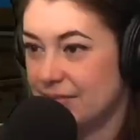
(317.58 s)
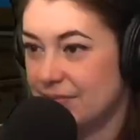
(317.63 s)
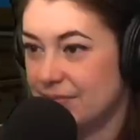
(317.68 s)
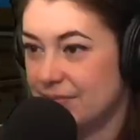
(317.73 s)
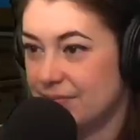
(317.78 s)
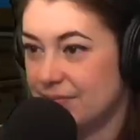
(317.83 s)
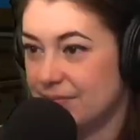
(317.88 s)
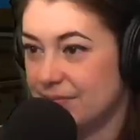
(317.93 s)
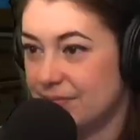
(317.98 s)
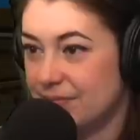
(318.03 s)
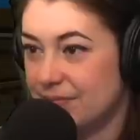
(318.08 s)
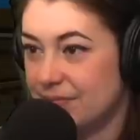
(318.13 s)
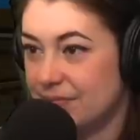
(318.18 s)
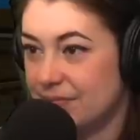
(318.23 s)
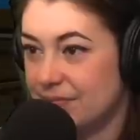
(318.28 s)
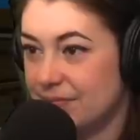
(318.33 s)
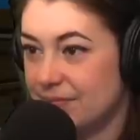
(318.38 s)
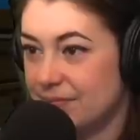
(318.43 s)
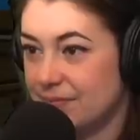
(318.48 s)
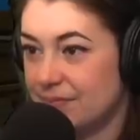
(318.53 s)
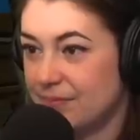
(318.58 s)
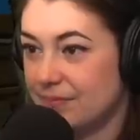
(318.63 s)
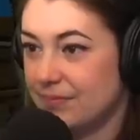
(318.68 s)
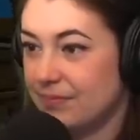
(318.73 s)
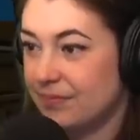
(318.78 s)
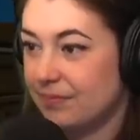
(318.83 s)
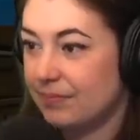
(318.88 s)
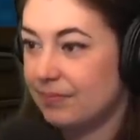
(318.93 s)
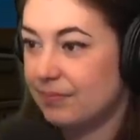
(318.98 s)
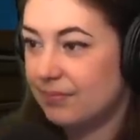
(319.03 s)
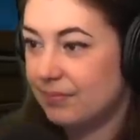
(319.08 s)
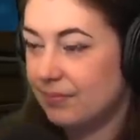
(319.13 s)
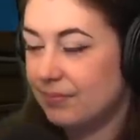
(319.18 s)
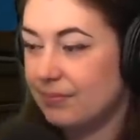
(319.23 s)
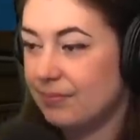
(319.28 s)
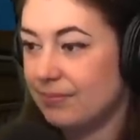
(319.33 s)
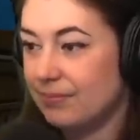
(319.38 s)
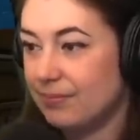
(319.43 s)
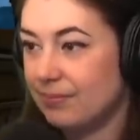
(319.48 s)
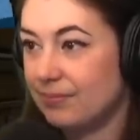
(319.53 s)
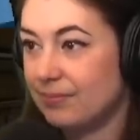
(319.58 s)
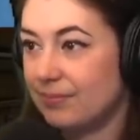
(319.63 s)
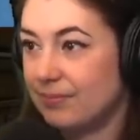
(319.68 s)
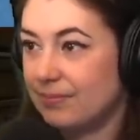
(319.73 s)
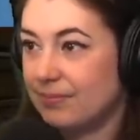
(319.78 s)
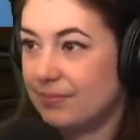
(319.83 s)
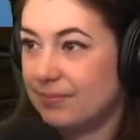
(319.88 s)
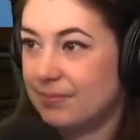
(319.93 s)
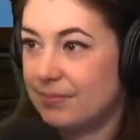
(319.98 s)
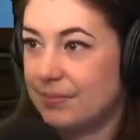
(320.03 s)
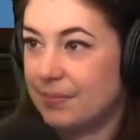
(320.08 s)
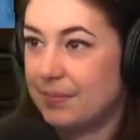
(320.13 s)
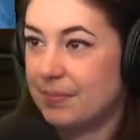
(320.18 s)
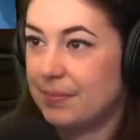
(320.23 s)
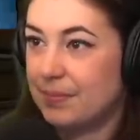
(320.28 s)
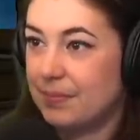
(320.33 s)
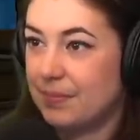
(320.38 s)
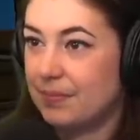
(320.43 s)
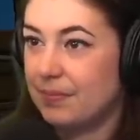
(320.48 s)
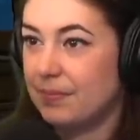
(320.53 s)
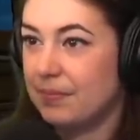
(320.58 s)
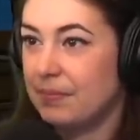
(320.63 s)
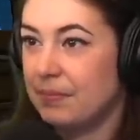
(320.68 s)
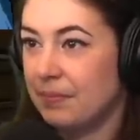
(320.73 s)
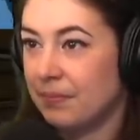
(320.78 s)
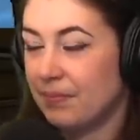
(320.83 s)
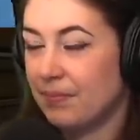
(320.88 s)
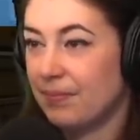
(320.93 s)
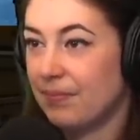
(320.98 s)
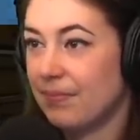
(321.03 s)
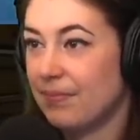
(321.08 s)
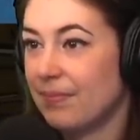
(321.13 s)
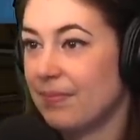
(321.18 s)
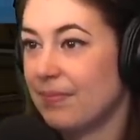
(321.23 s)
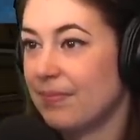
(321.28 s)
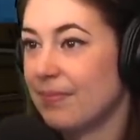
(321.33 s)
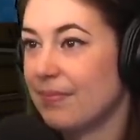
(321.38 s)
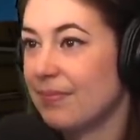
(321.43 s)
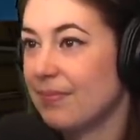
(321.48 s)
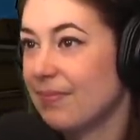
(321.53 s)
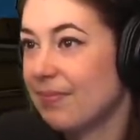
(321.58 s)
The person shown says nothing.